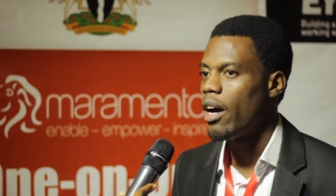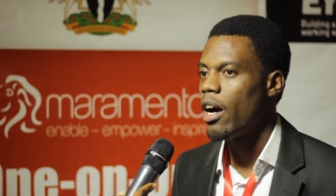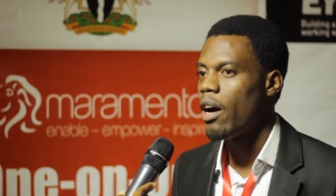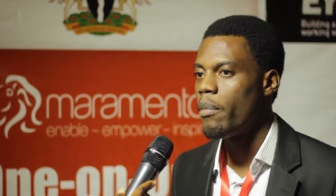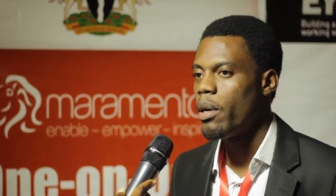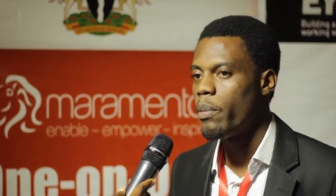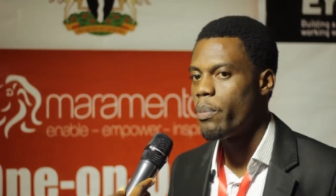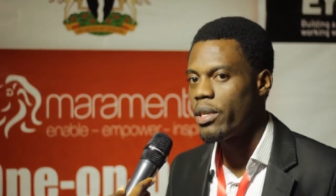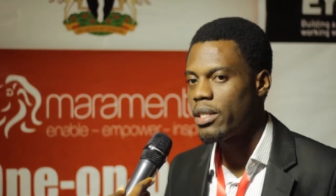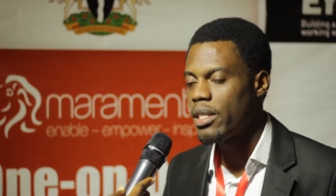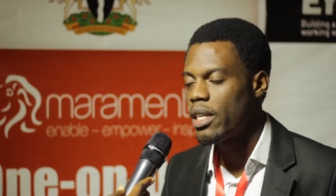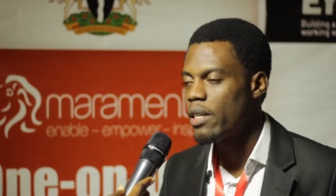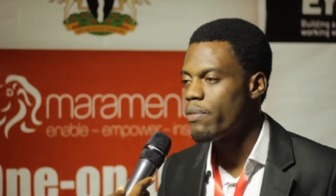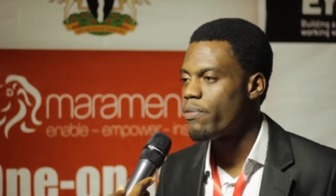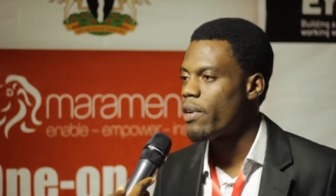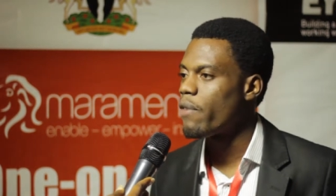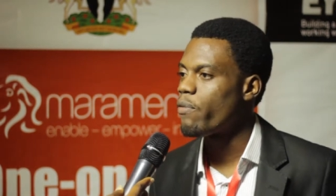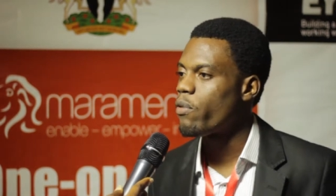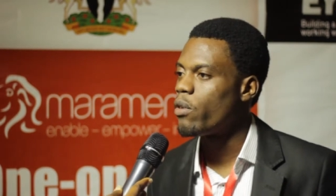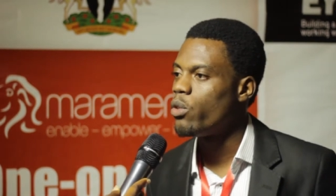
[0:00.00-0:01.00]
Um, he printed
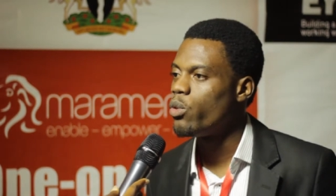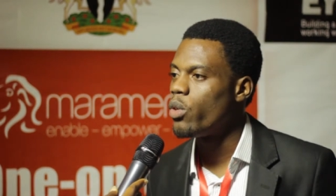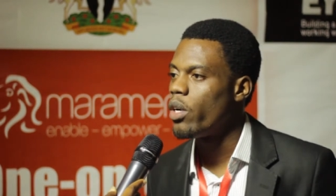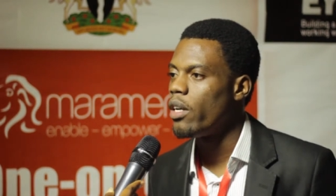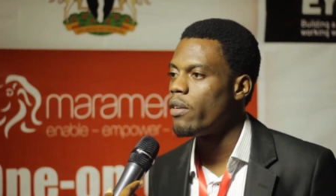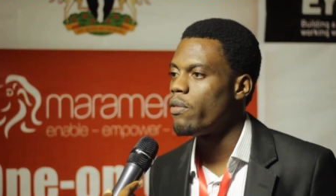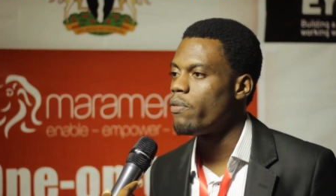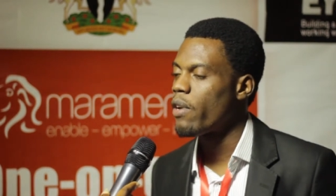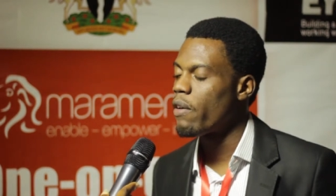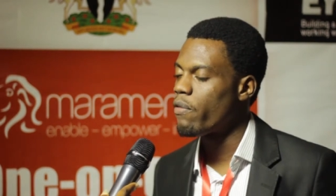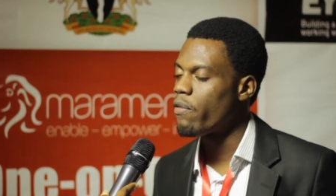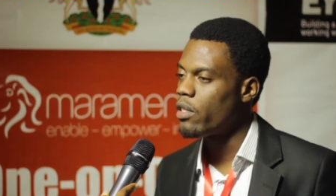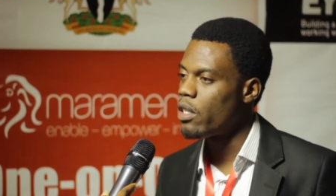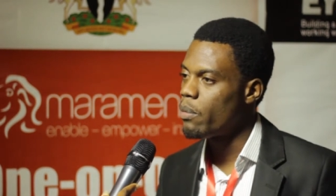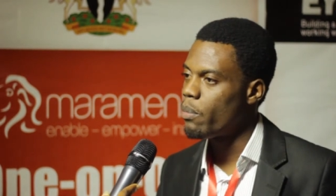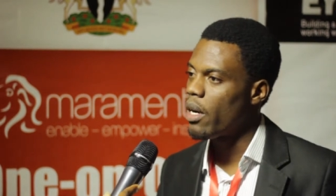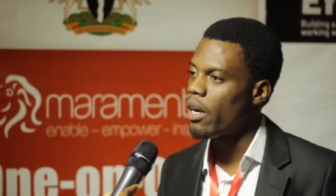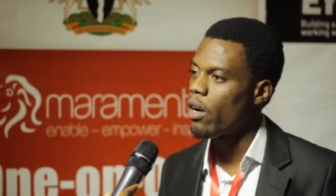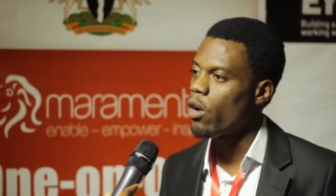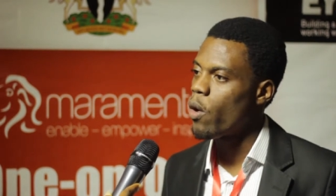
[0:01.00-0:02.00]
500,
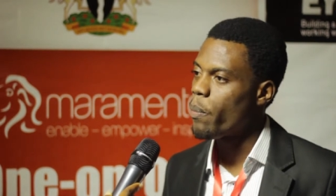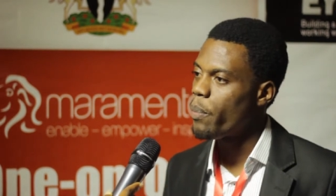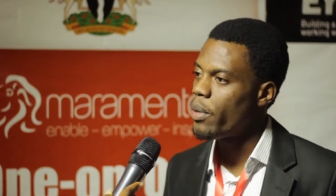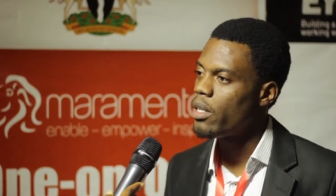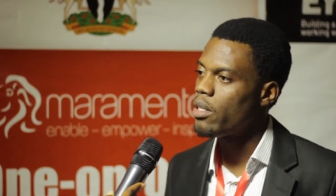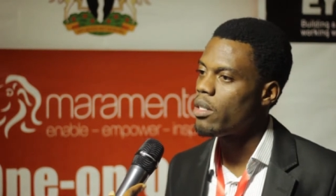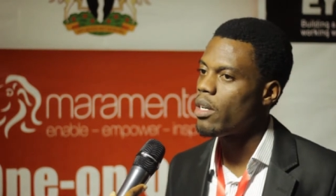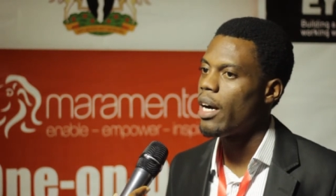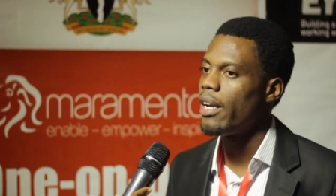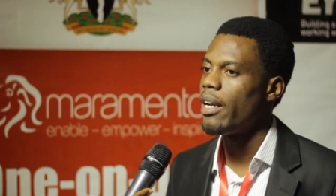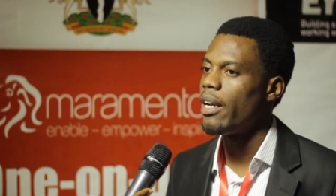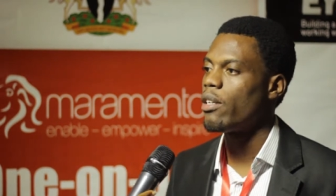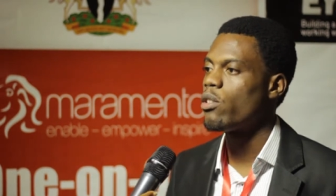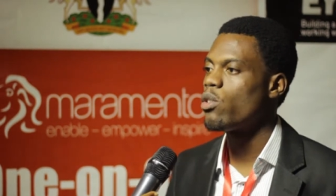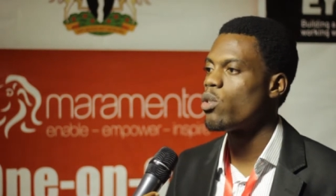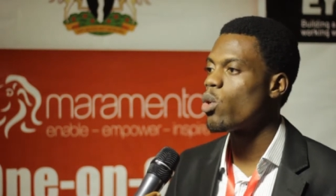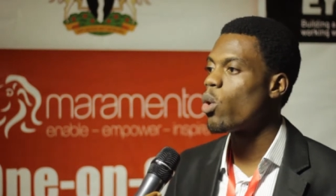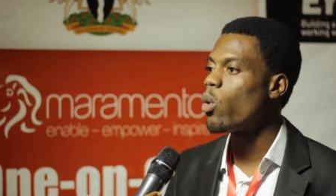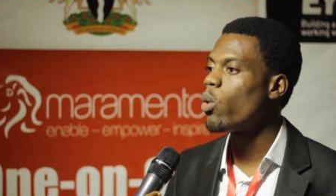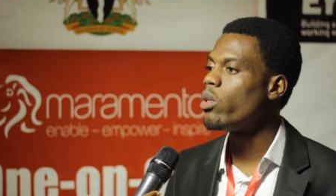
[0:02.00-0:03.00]
500 copies and he had
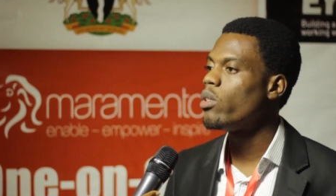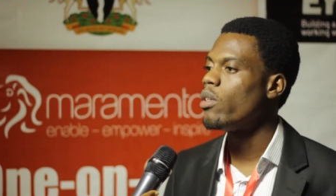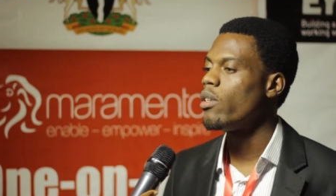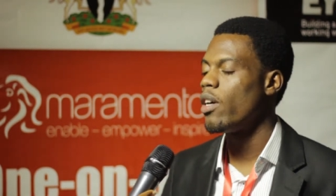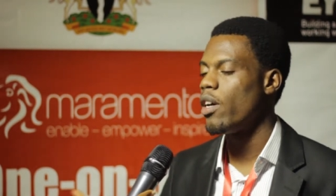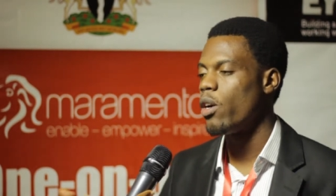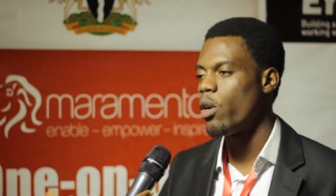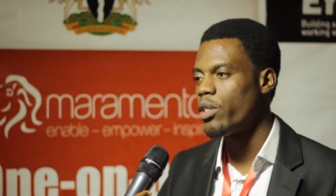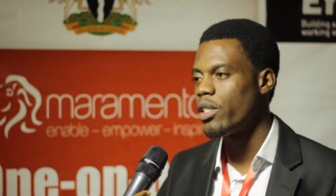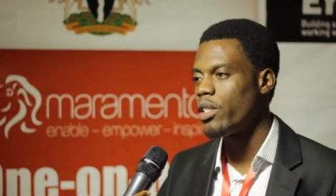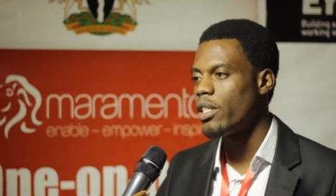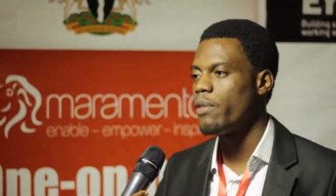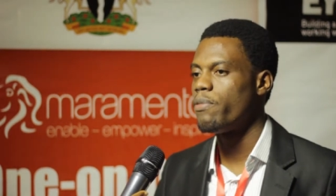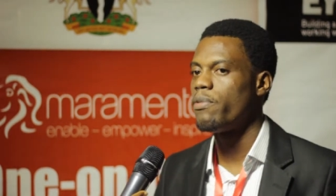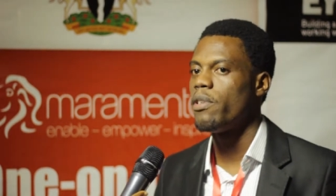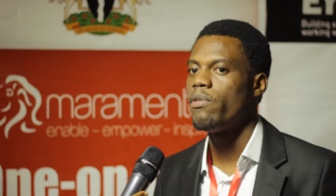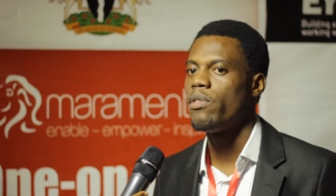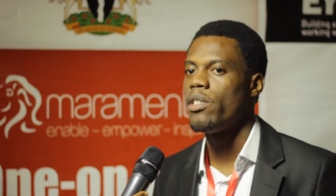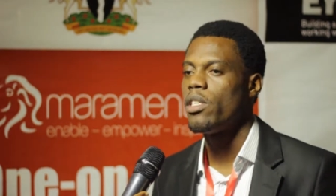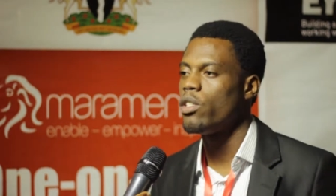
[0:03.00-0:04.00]
sold
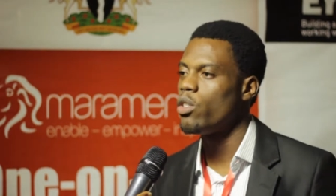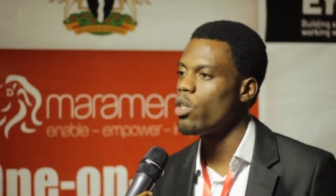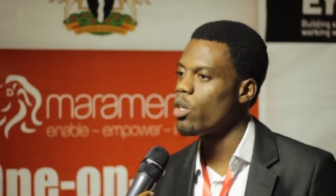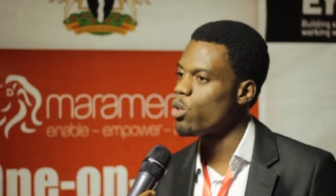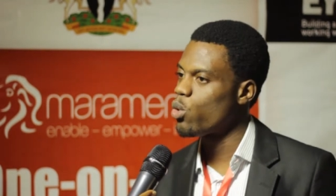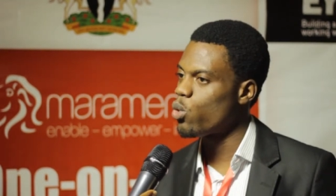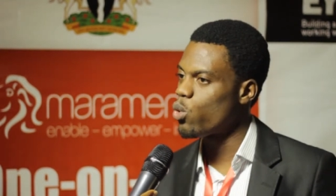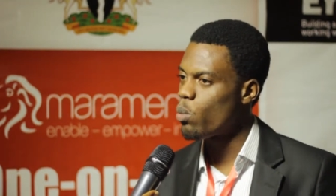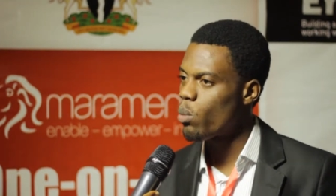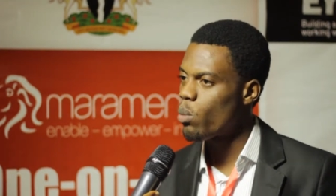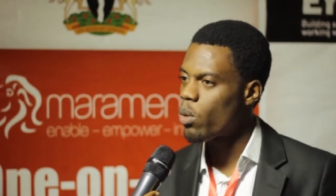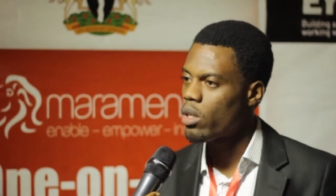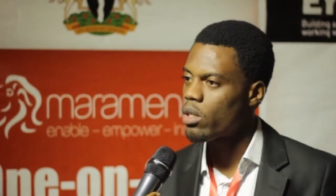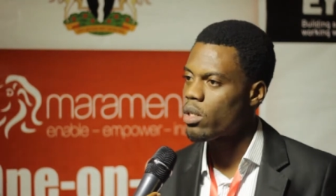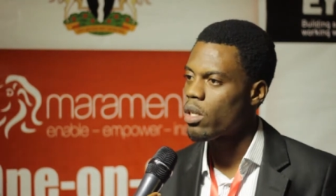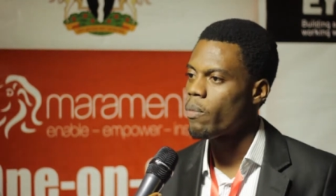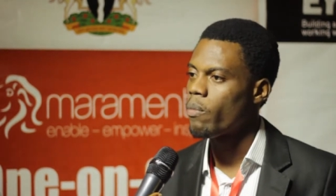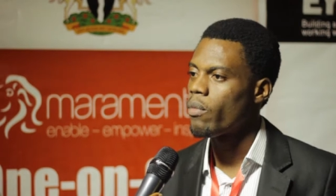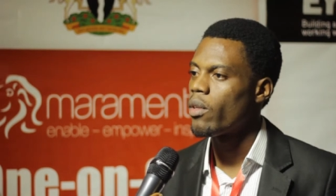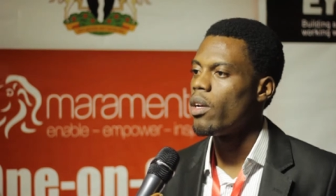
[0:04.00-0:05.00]
150 in just two
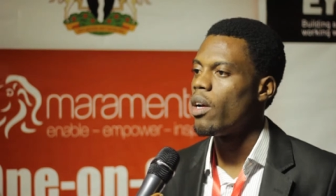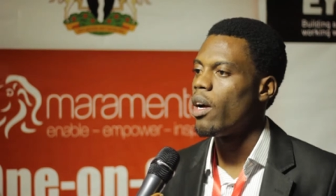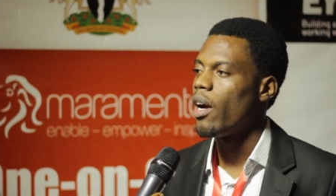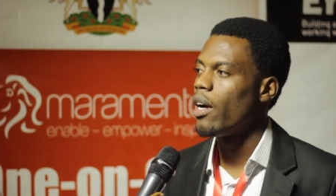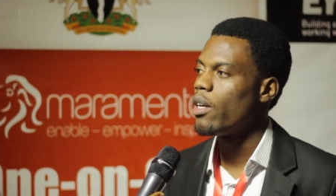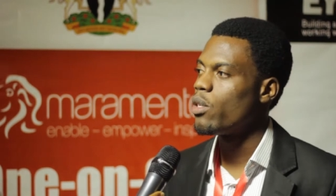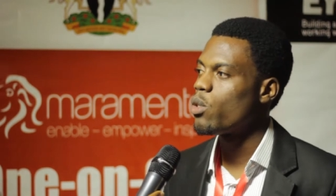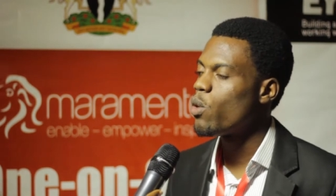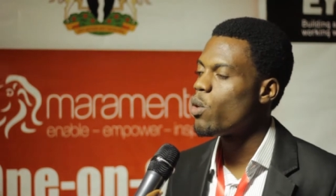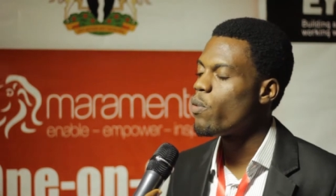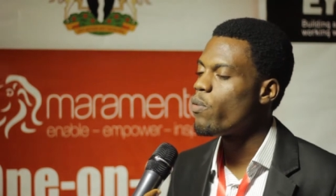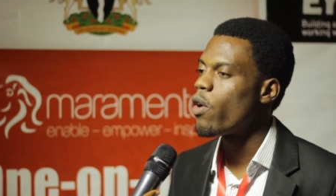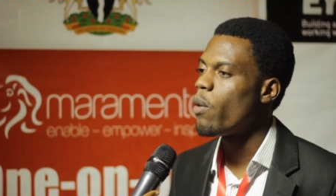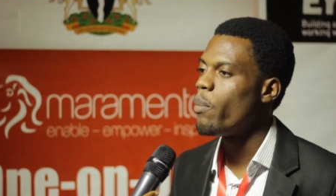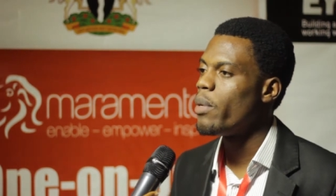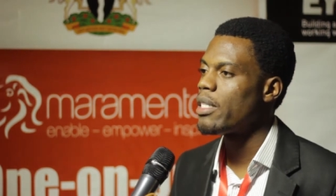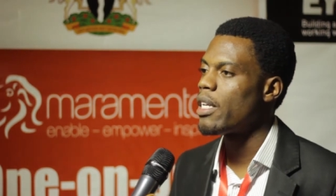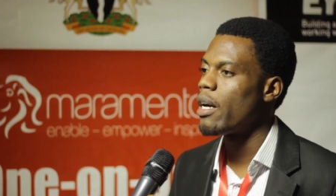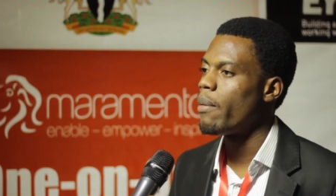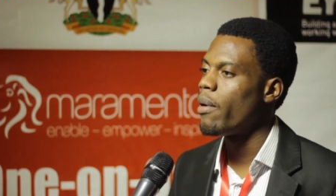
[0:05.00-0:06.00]
months. And so for
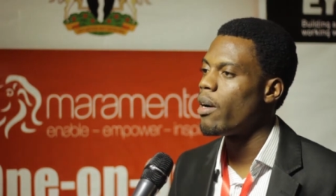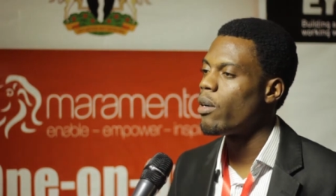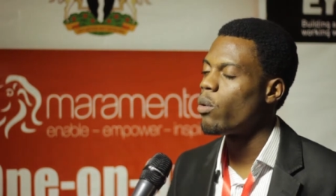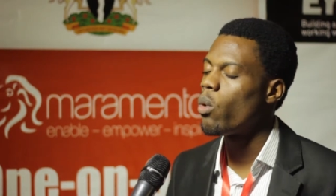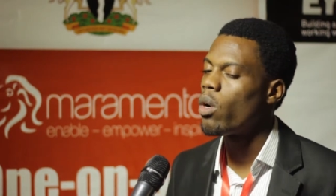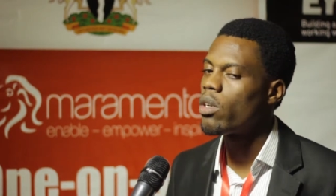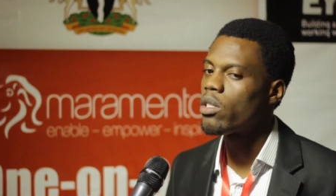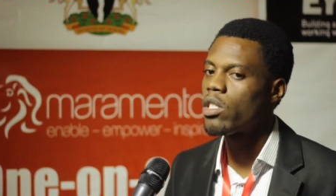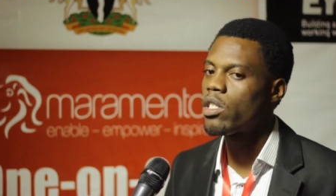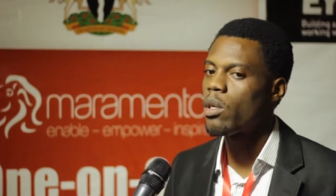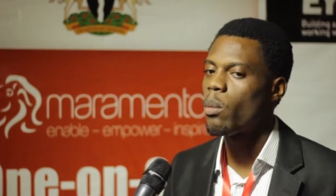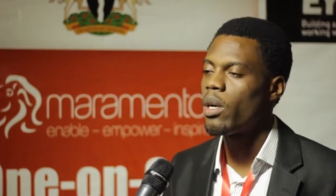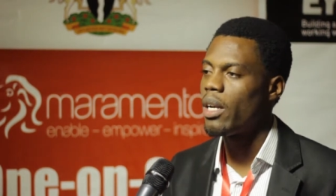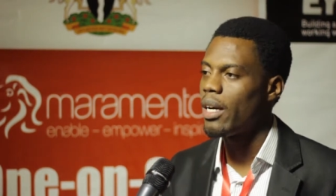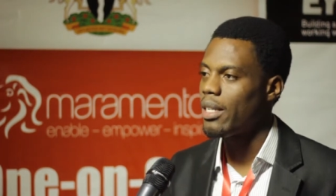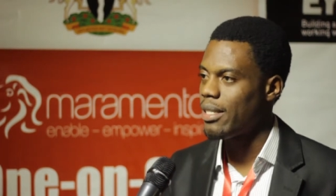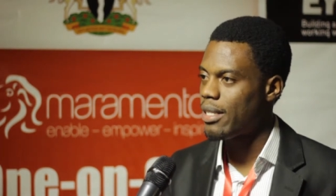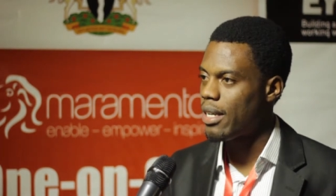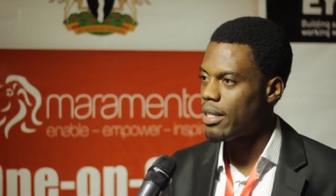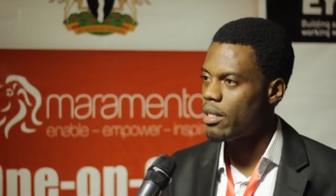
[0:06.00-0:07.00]
me, it's about what someone
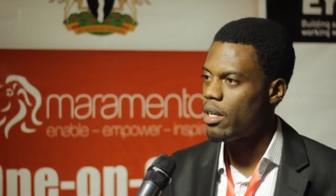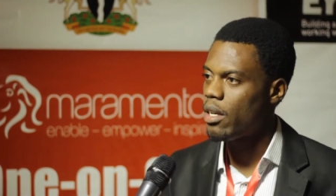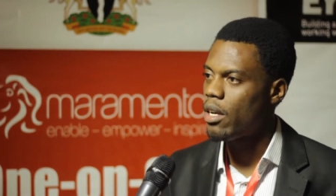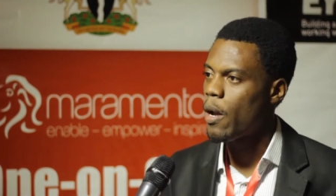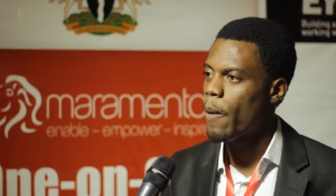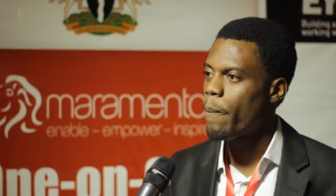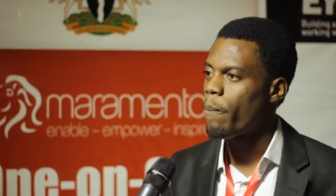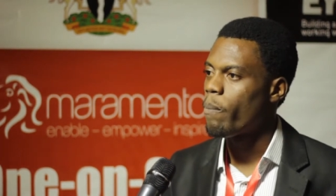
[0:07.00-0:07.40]
has started.